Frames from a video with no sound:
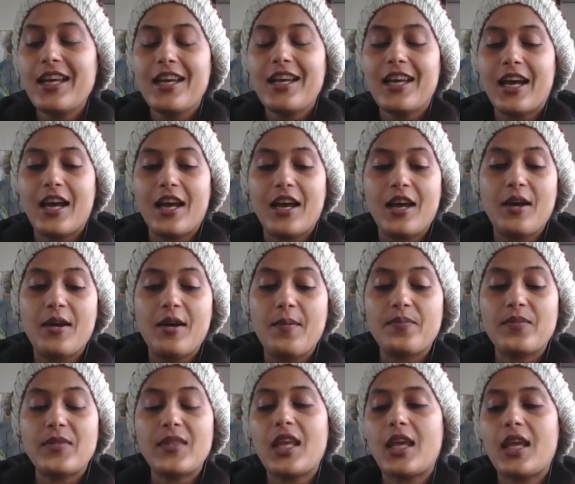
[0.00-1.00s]
And
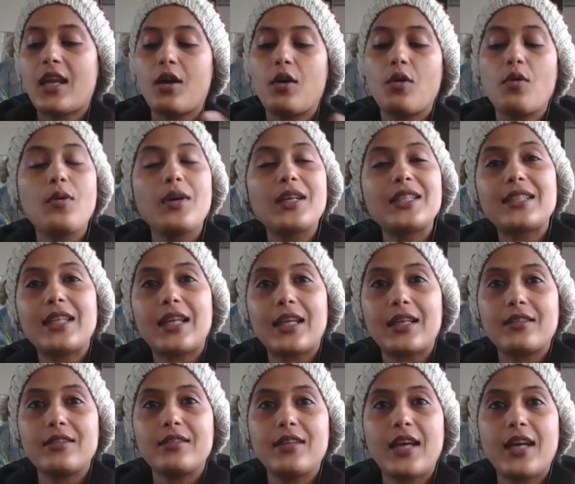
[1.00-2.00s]
I always like
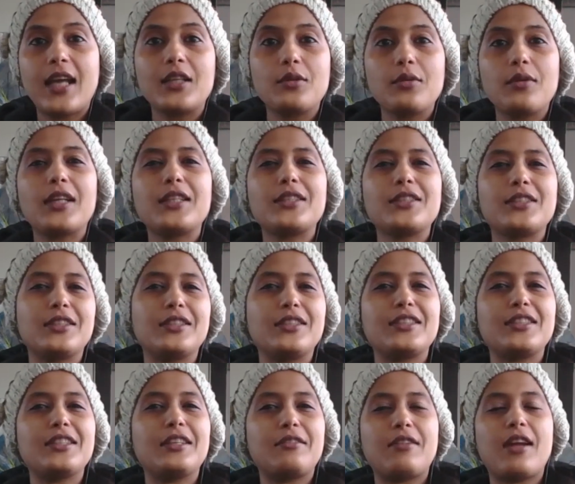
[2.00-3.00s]
had questions
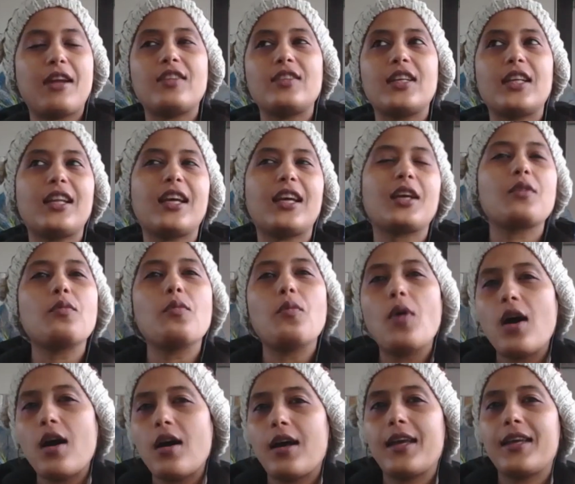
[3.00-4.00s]
around that, like
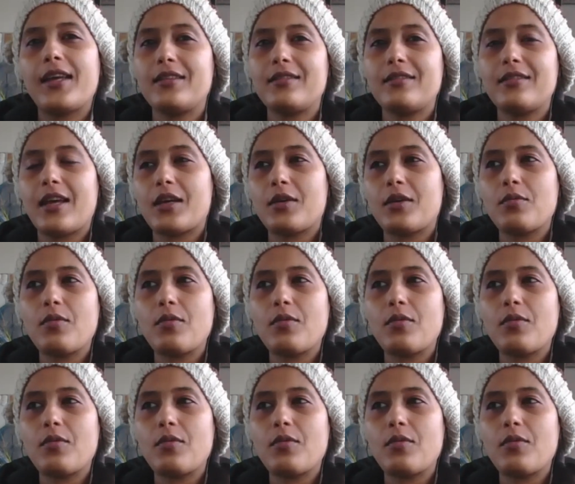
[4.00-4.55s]
why? Like